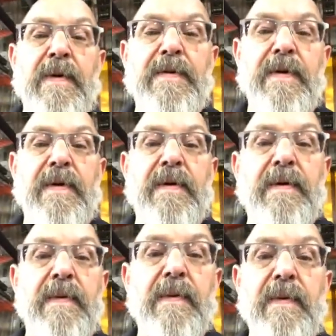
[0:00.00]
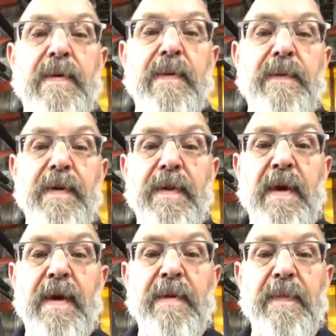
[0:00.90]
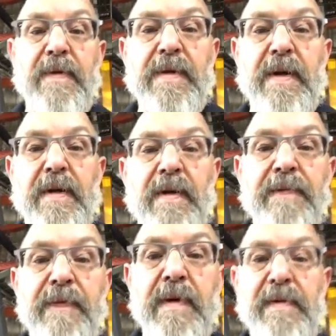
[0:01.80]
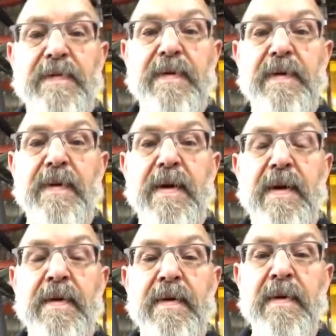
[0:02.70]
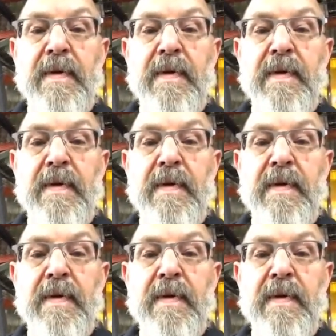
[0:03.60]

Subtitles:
So with that, I'm going to sign off. Thanks for tuning in.